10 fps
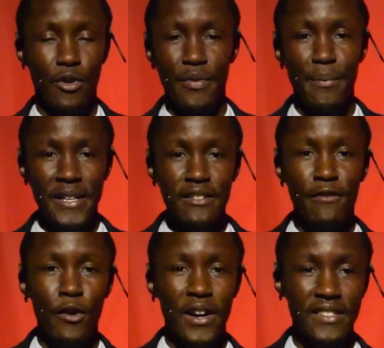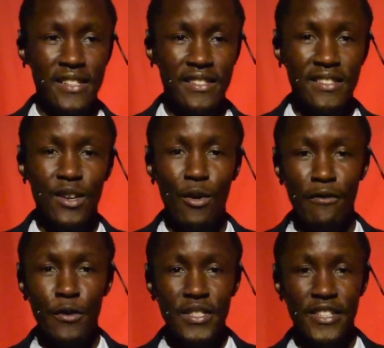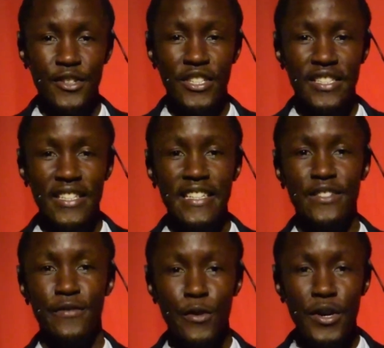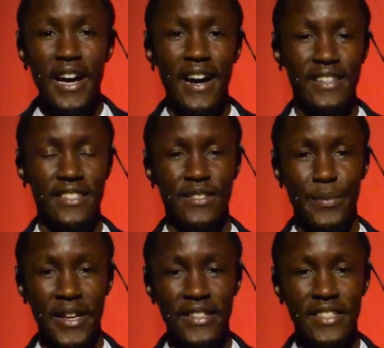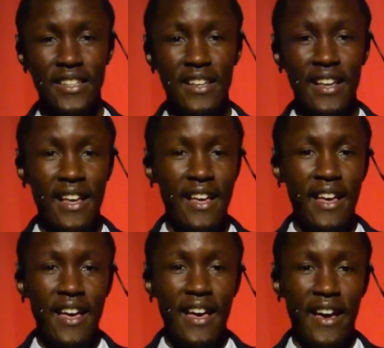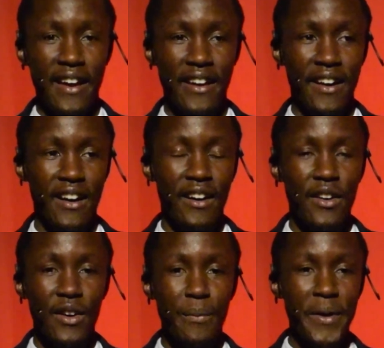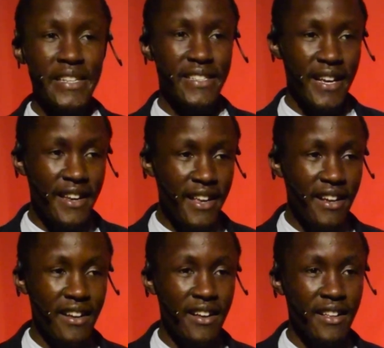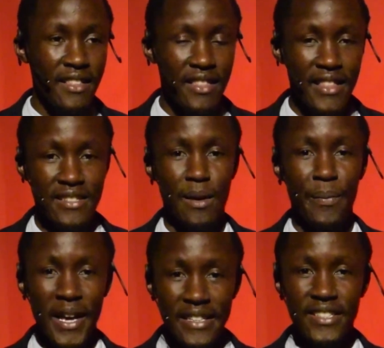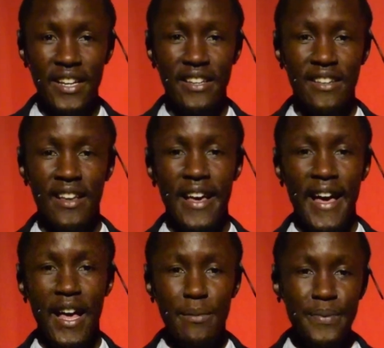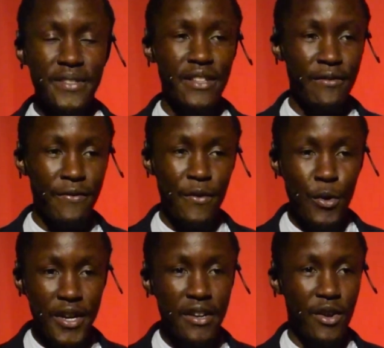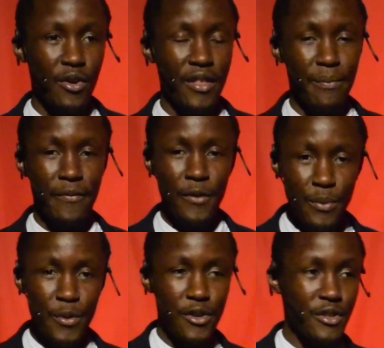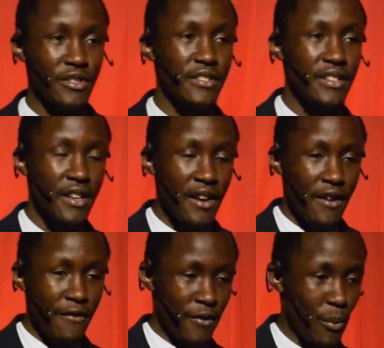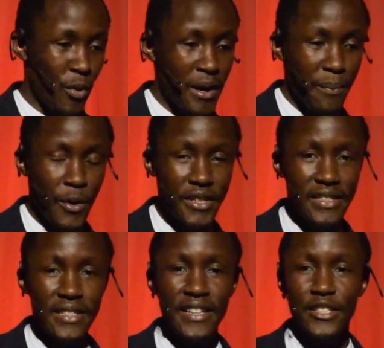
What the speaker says: the major focuses security is food accessibility, and maintaining the supply chain helps the food or the food produced from one point